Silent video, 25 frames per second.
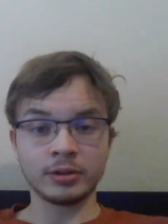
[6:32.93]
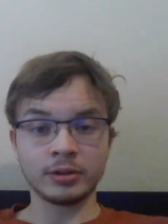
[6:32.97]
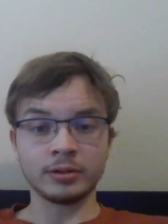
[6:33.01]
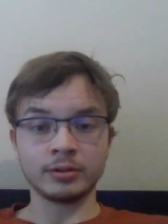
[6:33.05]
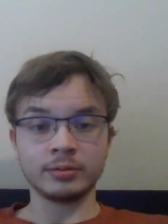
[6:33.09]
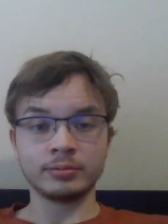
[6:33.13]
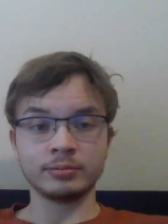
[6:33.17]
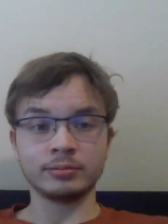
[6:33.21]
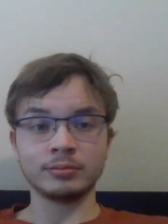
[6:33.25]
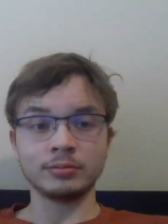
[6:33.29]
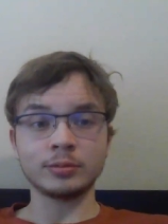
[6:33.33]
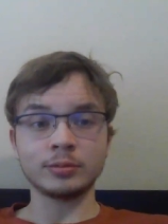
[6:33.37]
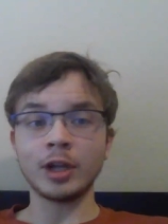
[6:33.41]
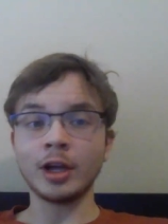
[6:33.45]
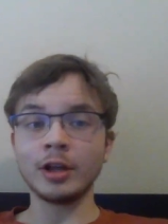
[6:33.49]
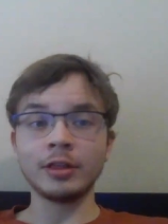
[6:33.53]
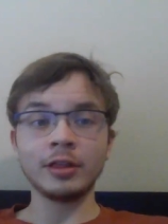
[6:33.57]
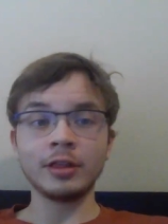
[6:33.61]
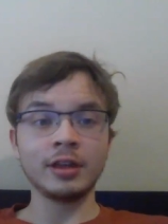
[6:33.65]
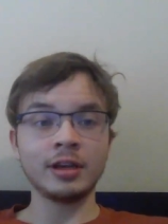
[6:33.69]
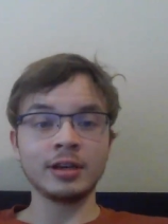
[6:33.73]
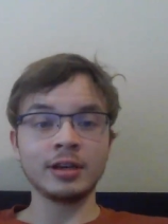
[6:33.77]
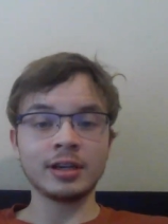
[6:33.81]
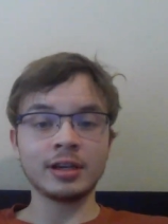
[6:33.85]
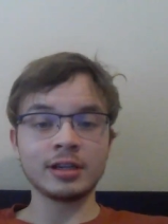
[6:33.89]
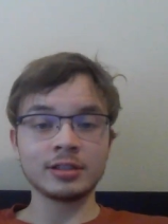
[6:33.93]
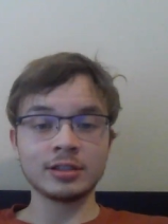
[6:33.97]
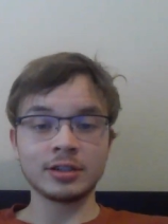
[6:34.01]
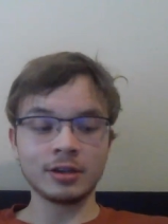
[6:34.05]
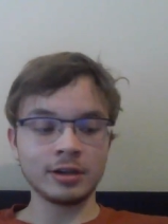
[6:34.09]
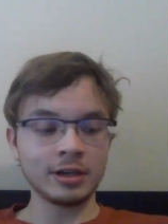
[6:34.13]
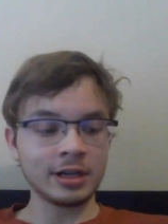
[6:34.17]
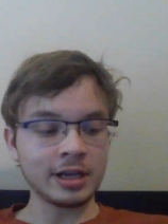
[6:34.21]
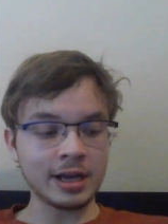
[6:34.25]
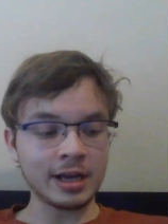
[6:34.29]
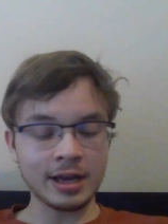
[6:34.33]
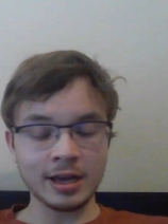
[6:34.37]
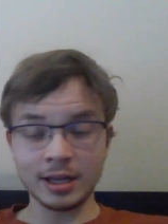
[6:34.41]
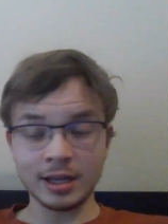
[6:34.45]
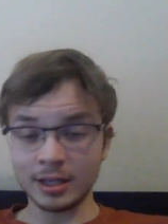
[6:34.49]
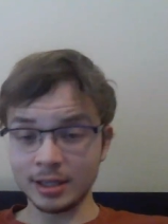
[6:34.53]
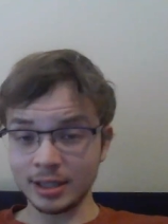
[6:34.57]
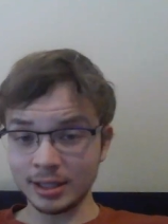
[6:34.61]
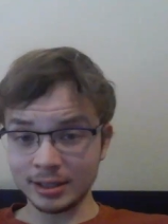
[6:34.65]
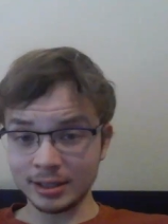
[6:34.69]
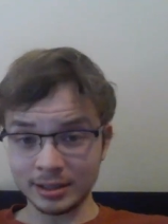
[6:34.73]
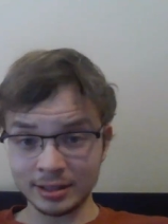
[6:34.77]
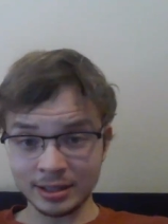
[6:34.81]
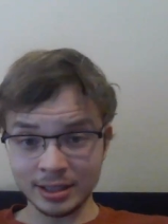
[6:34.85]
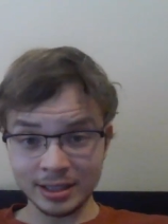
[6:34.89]
Nothing that's going to
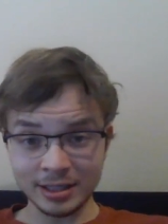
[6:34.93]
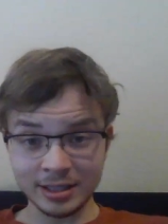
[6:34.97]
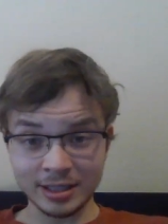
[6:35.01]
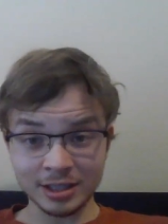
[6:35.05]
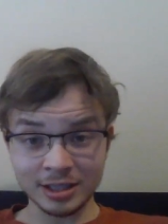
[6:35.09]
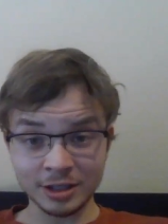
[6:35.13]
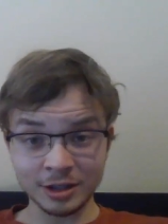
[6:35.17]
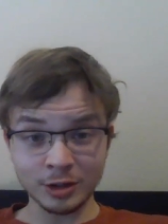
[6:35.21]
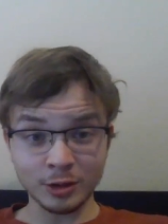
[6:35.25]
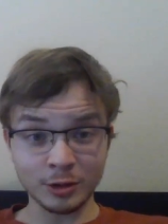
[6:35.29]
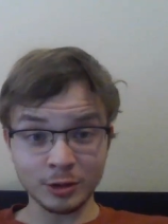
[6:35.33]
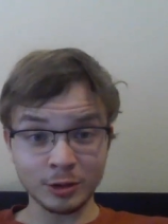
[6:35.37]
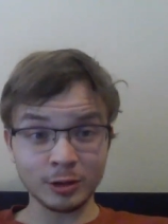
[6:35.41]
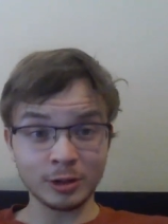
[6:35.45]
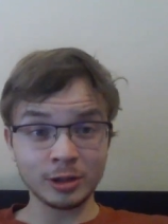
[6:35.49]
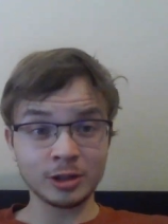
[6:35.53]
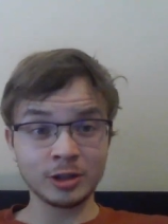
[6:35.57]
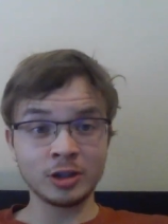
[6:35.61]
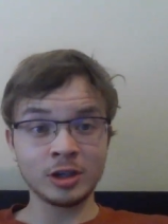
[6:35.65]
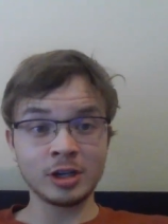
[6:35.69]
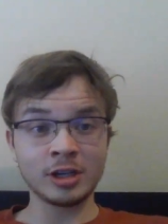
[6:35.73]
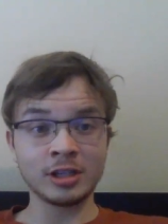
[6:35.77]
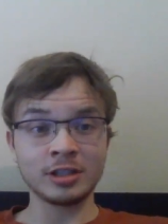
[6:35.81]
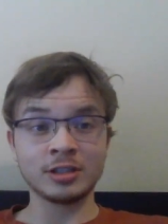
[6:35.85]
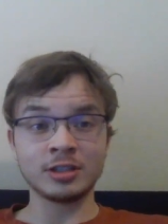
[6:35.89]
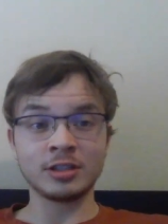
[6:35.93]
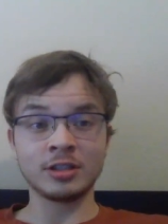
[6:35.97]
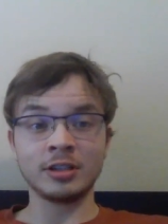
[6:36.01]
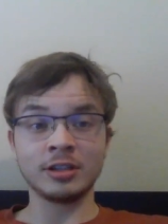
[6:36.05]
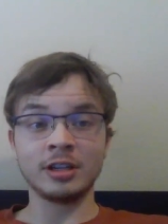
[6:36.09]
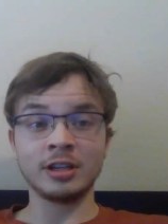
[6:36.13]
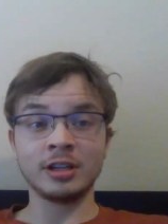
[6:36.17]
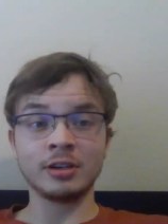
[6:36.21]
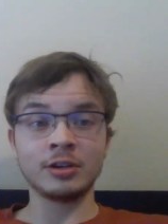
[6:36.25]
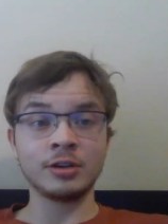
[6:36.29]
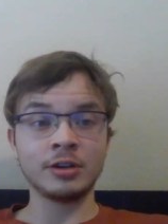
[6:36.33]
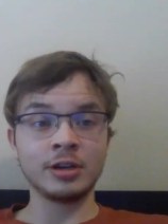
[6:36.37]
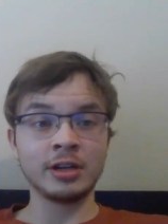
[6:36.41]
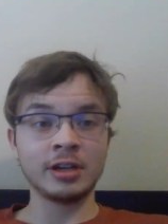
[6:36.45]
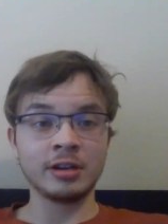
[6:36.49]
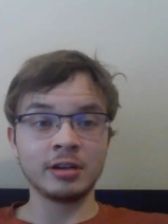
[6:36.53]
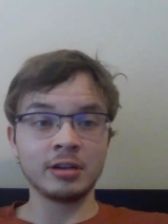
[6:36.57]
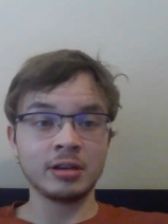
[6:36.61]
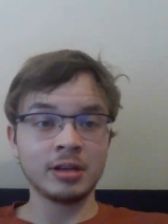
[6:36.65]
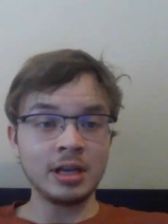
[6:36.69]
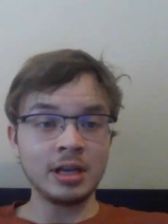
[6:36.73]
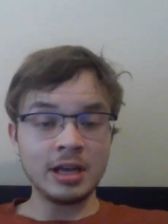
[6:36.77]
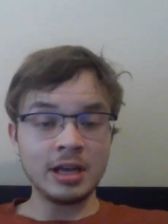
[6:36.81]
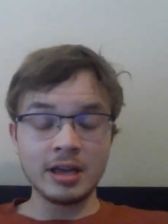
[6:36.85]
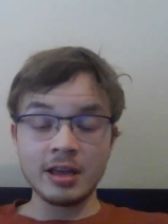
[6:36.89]
additional your stress on the internet.